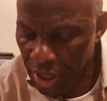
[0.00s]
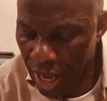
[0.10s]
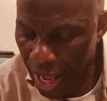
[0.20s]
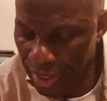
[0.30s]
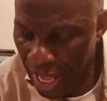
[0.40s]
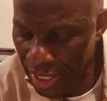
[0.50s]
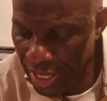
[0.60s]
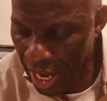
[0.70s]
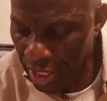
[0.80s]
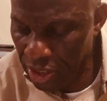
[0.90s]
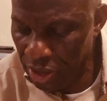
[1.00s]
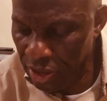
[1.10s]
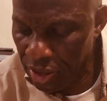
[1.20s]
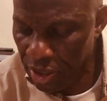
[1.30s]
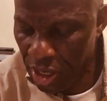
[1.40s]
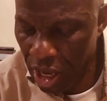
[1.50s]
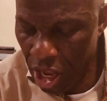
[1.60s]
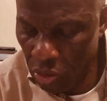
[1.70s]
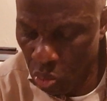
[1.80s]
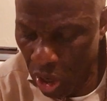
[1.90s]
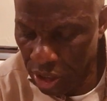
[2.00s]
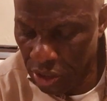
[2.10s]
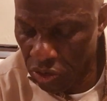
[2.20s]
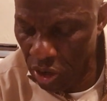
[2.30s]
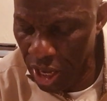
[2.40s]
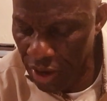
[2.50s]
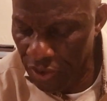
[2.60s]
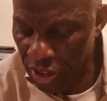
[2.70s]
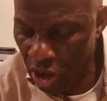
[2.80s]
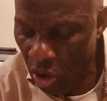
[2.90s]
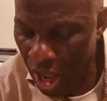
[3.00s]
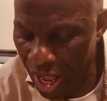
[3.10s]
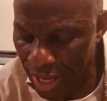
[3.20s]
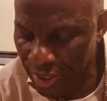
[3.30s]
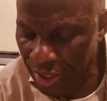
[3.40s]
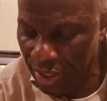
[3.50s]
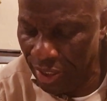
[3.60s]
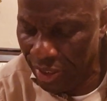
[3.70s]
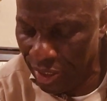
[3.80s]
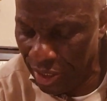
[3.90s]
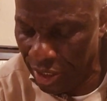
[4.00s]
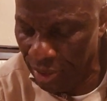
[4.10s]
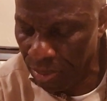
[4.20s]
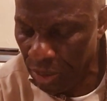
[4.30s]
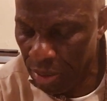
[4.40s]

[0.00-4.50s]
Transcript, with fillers: and thy daughters, and whatsoever thou hast in the city,